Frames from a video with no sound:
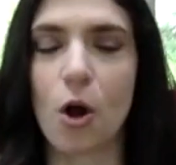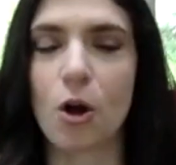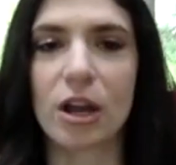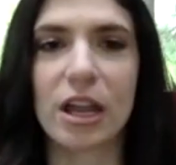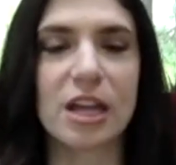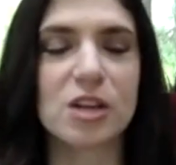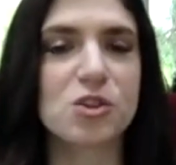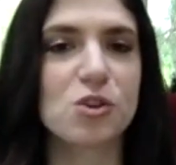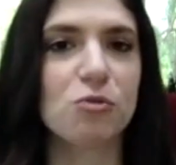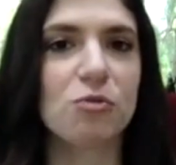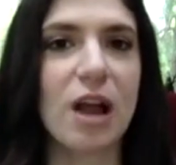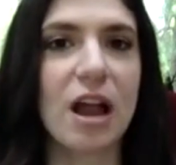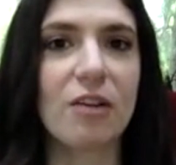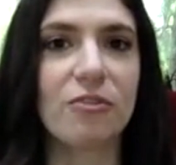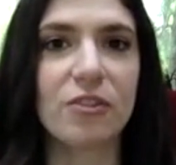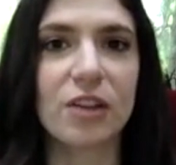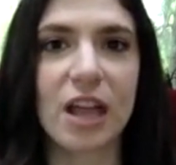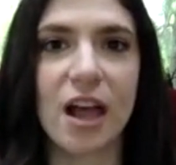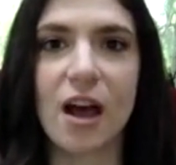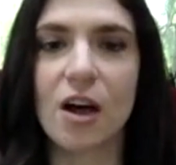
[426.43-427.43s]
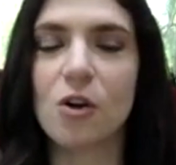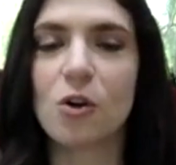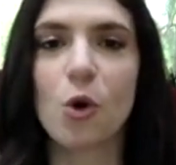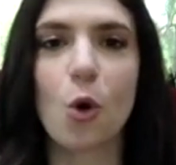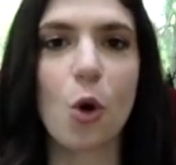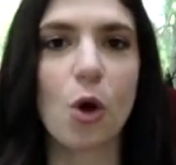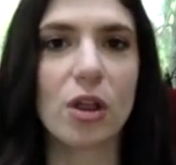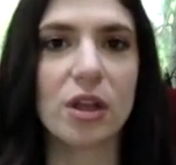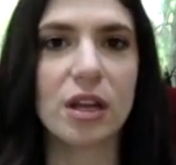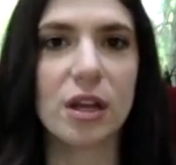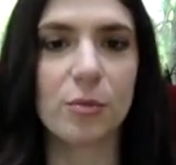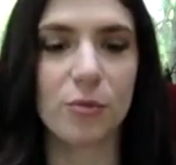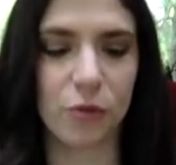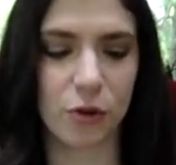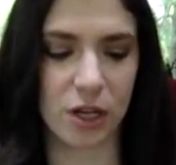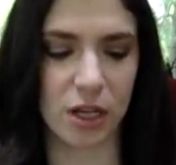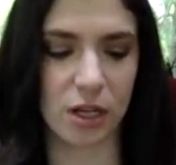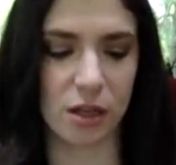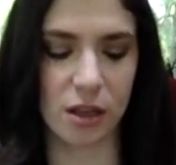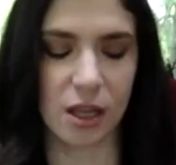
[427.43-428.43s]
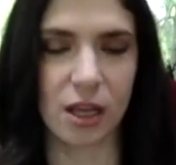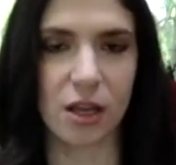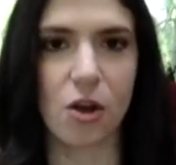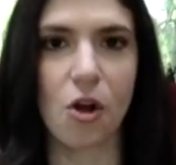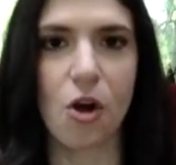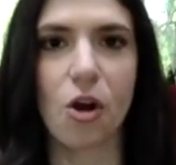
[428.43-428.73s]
Archangel Raphael, call on him for healing.